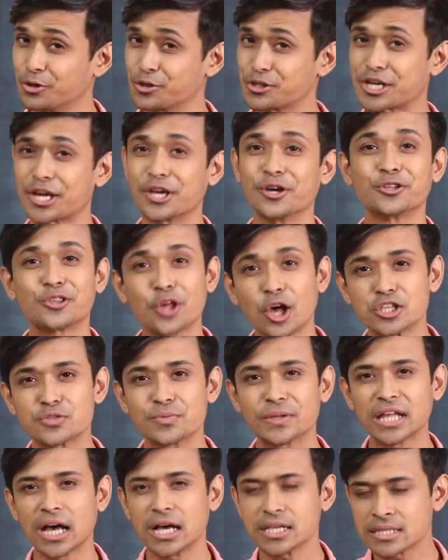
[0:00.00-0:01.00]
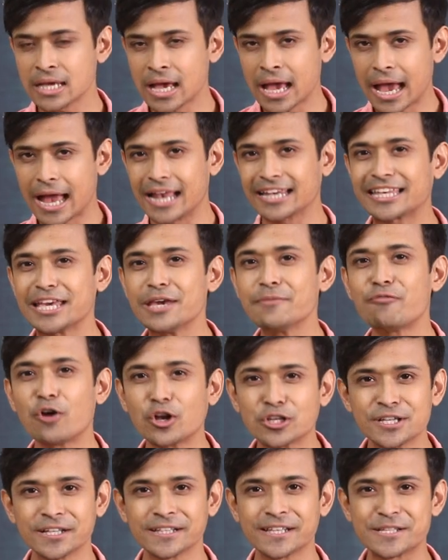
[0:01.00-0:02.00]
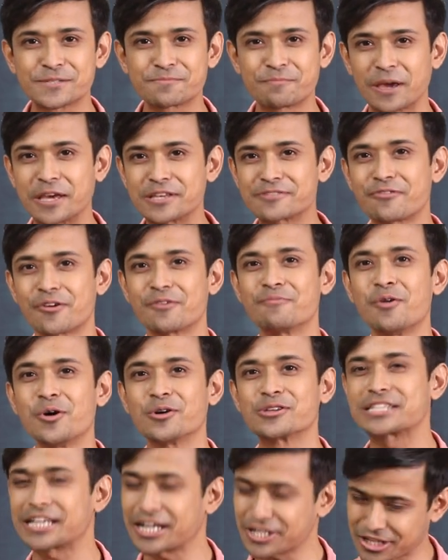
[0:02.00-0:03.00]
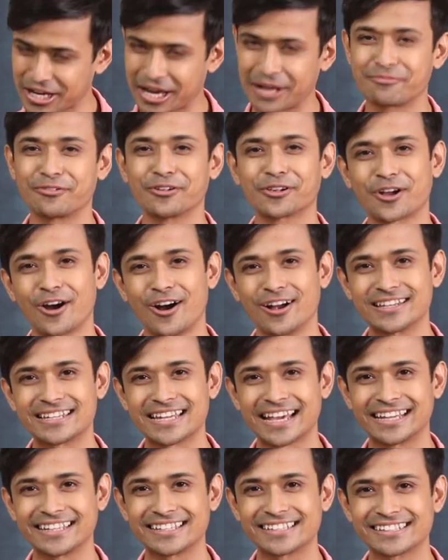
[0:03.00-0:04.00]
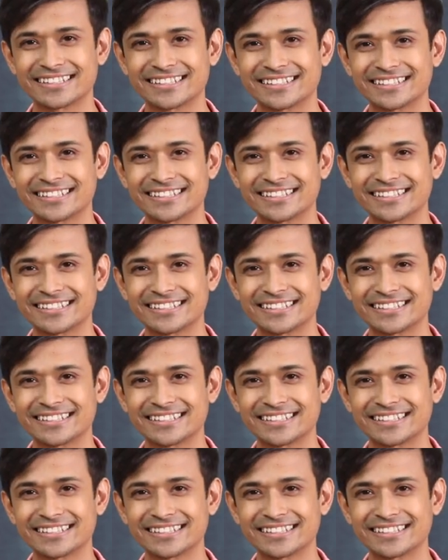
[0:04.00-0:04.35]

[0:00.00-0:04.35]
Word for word: Do share your thoughts with us and keep watching this space for more such helpful content.